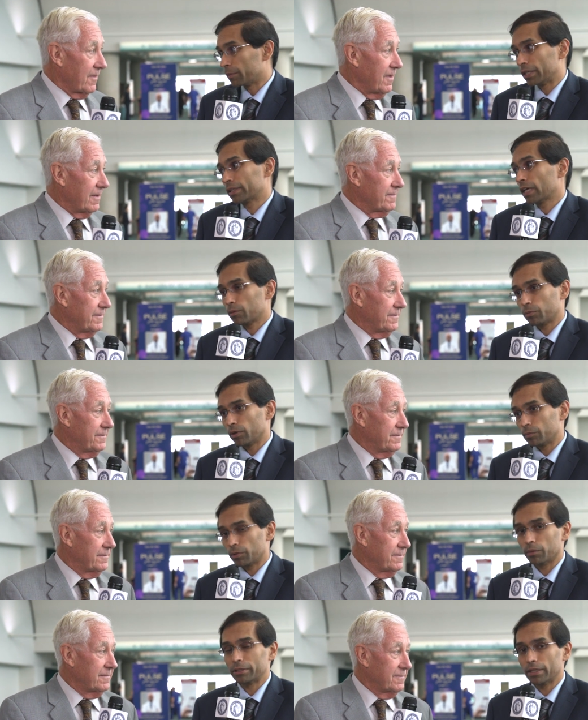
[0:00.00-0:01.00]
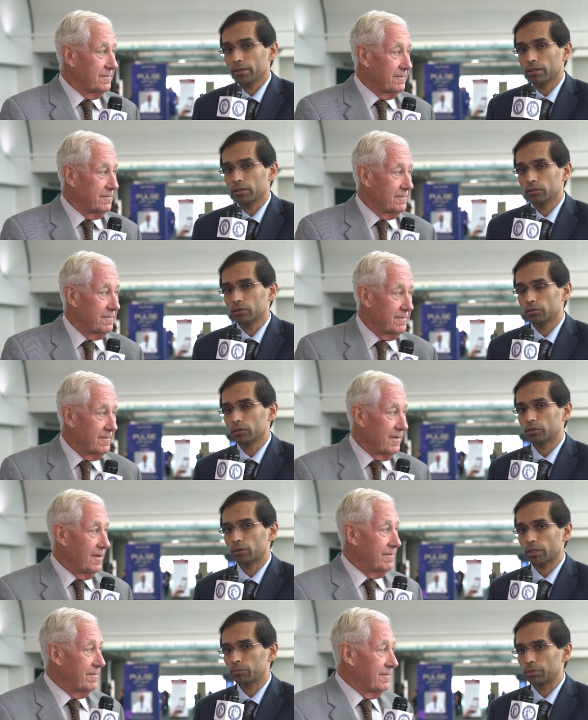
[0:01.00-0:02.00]
Speaker 1: I mean, yeah. at that point, probably nothing will do the
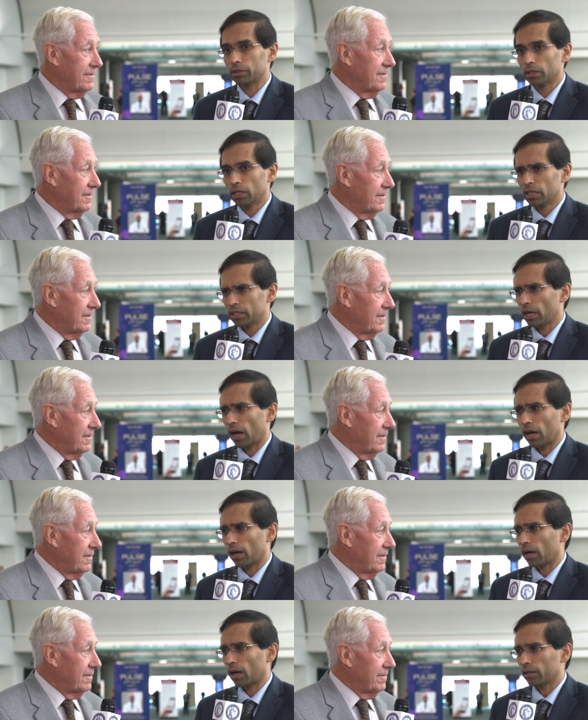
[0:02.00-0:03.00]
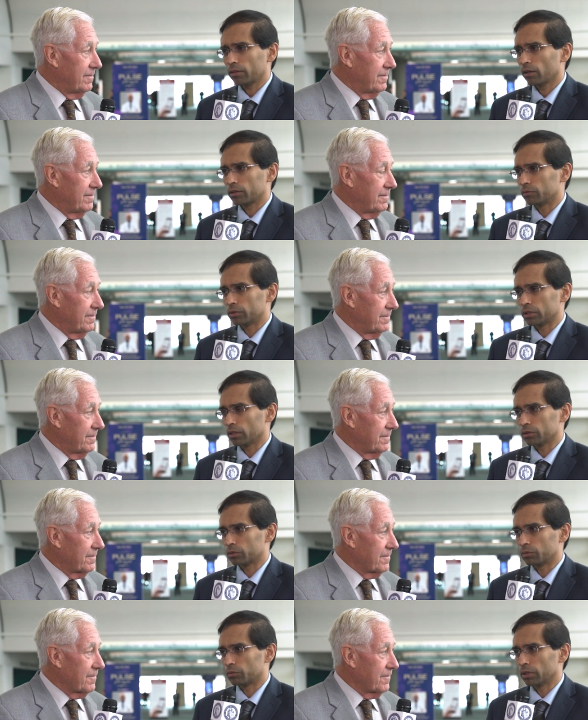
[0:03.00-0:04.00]
trick. But yeah, I, I, thought the
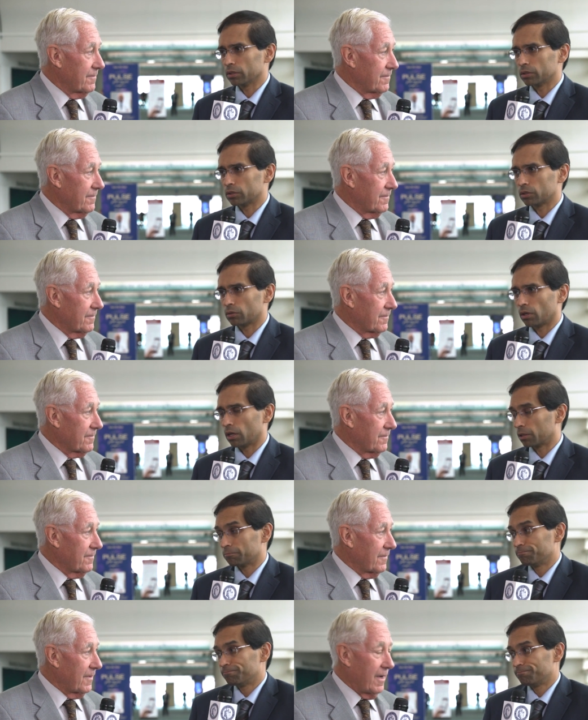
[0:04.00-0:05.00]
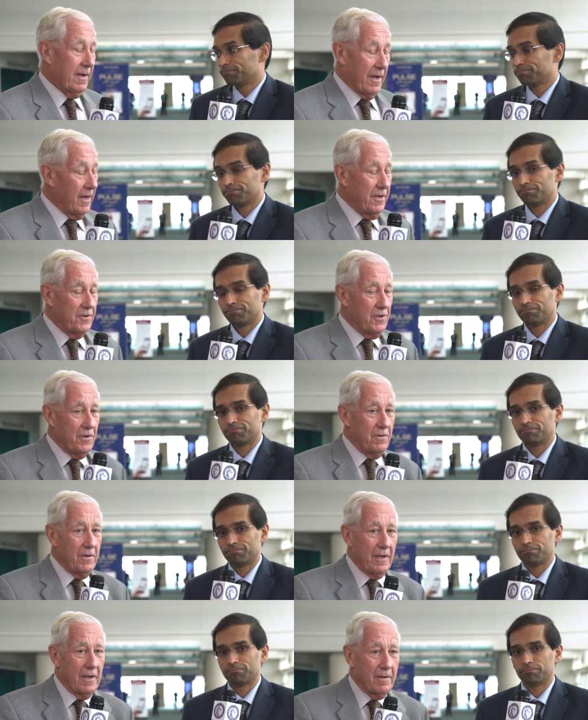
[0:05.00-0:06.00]
results were really strong. Yeah, I did too.
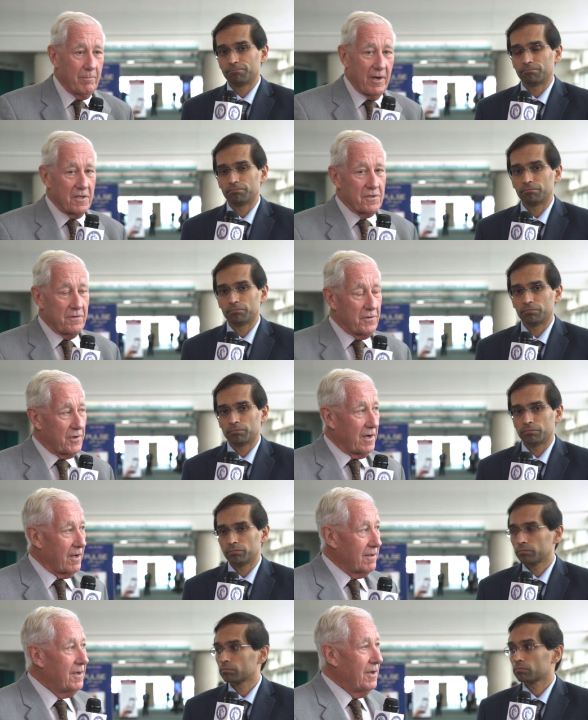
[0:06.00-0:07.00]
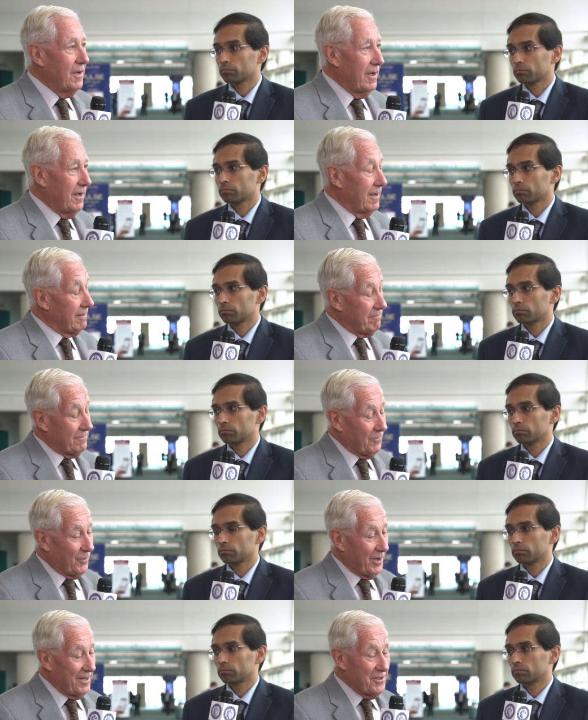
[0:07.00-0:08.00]
Speaker 2: And positive trial. Uh,
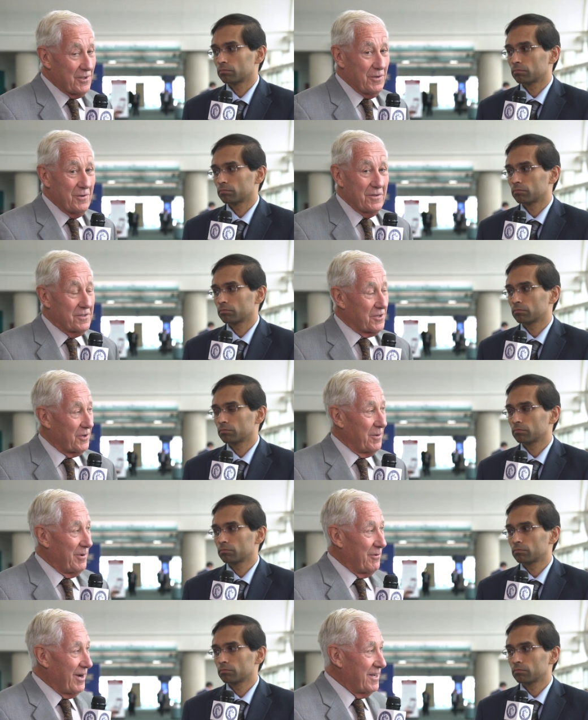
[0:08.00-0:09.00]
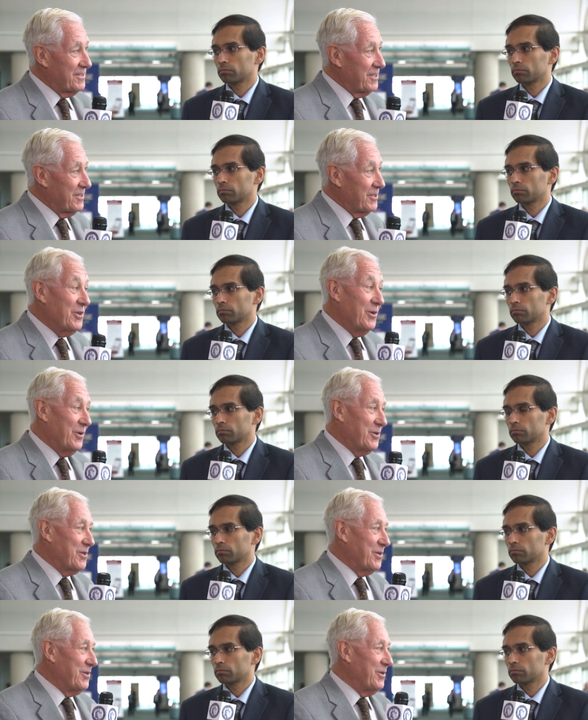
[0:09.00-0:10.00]
one issue that's going to be raised is who
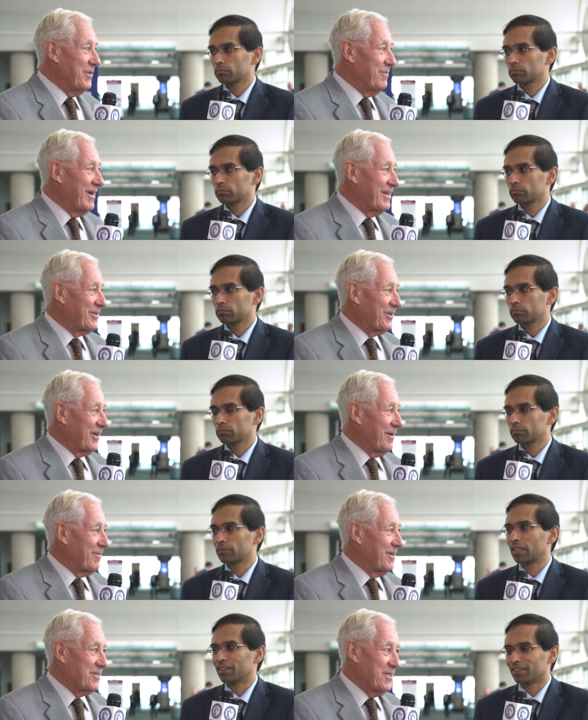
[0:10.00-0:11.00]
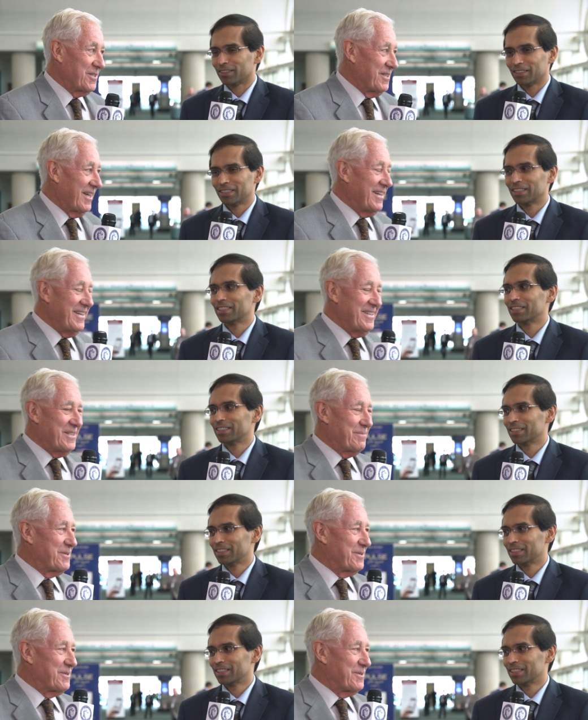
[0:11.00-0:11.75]
should do the mitral clip because it's
Speaker 1: not an easy